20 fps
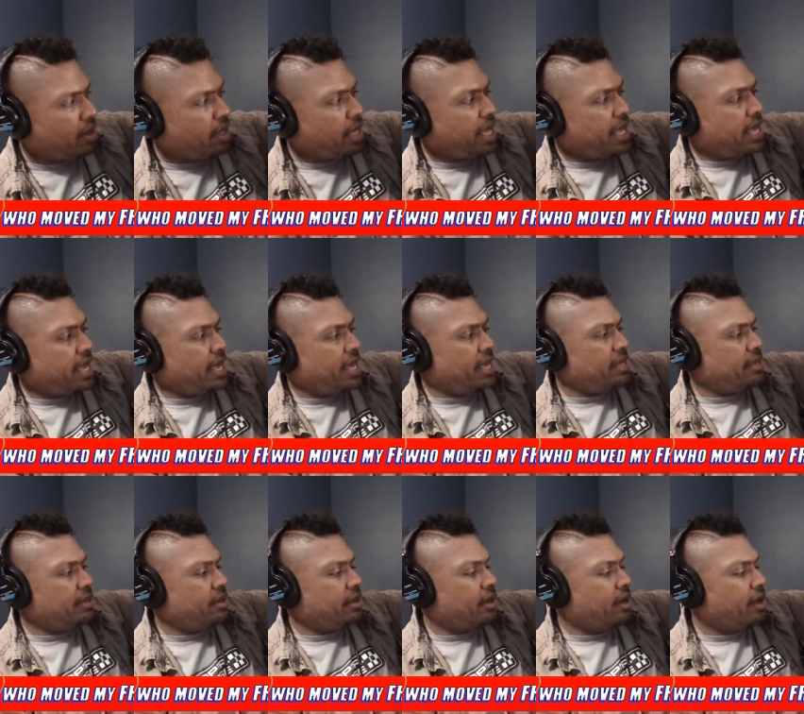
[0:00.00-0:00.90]
And
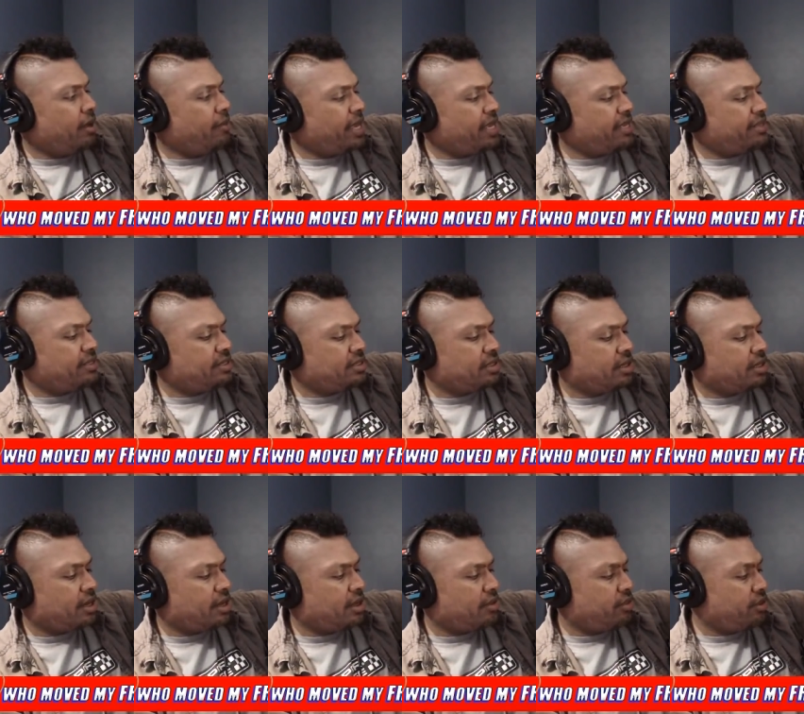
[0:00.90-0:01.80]
um, it's
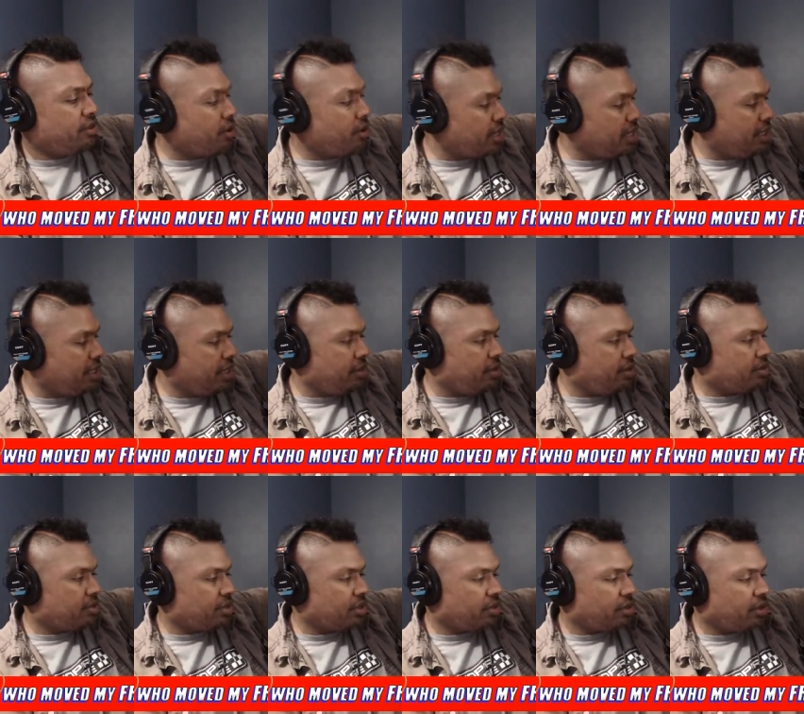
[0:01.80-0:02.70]
uh, 30
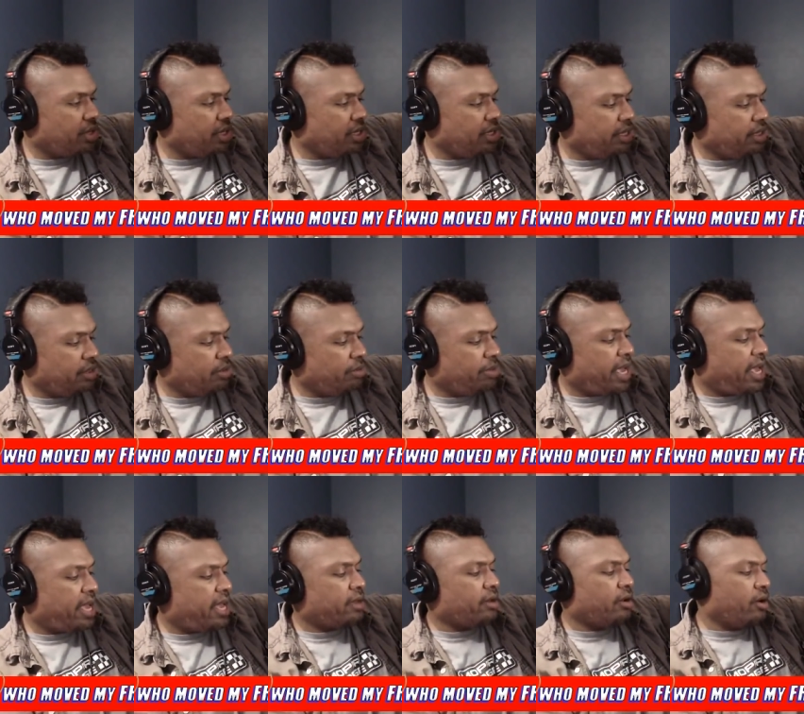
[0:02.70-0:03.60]
liters. The 30 liter
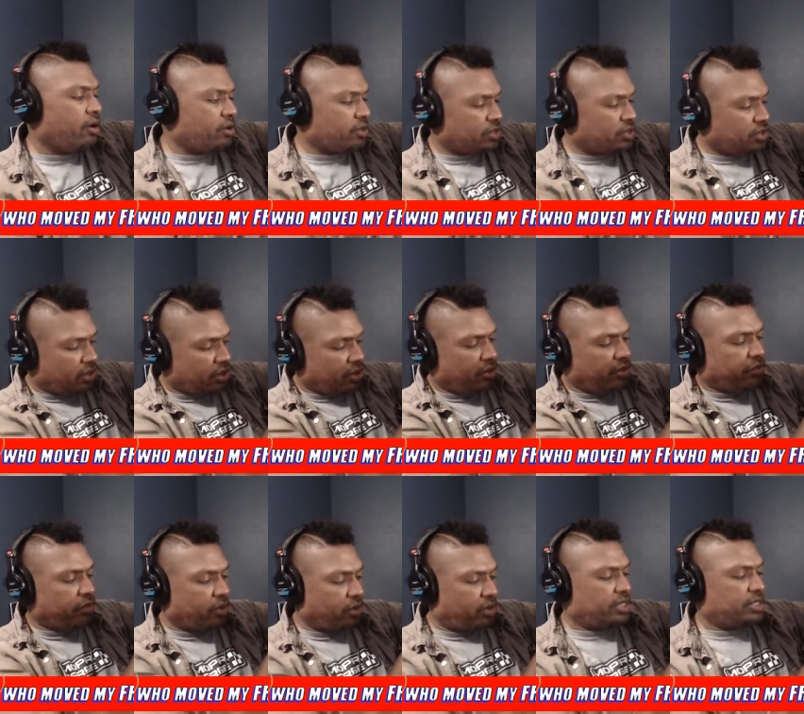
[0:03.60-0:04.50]
bag also, of
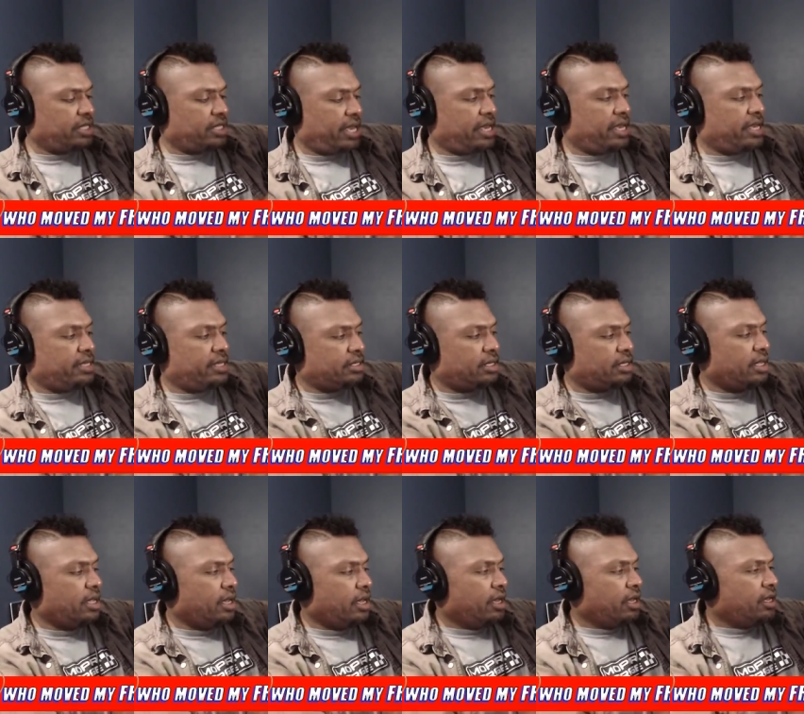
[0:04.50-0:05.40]
course, has,
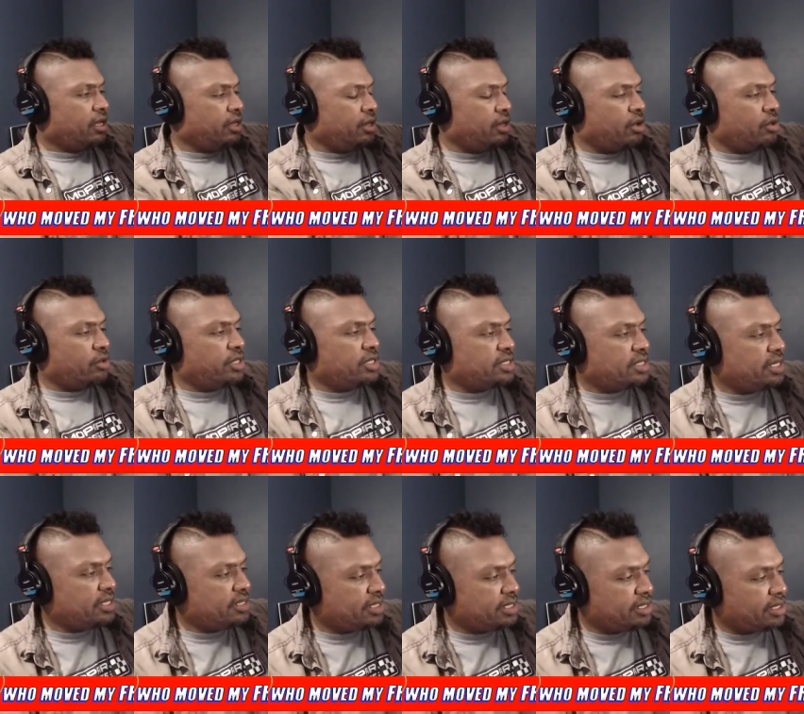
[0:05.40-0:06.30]
you know, the
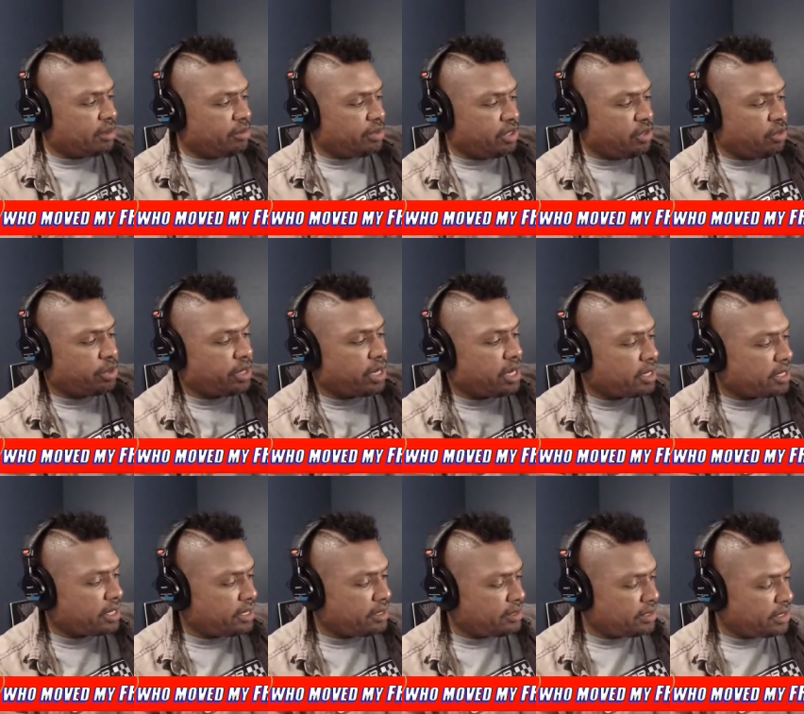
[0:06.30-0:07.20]
CCW
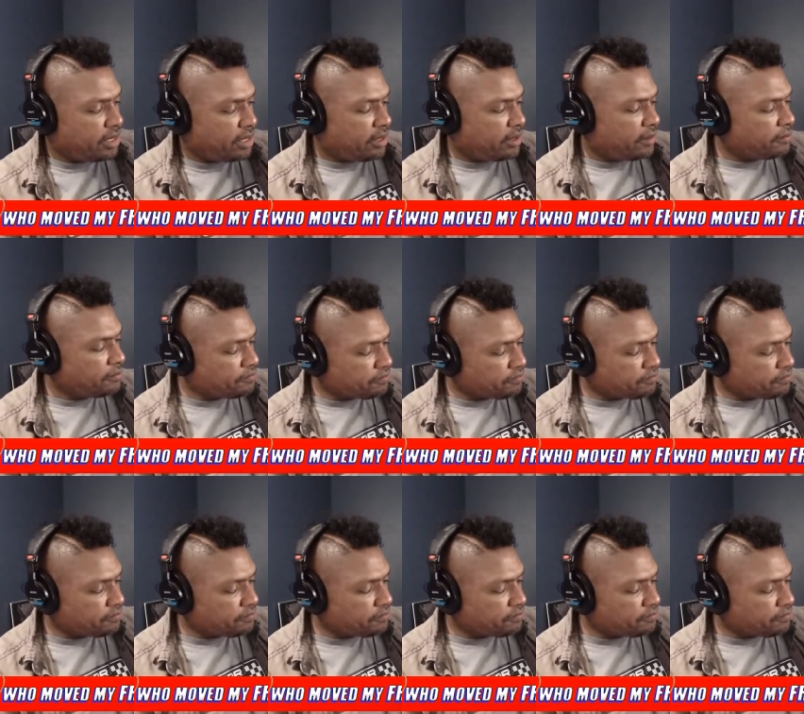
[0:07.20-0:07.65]
pocket there.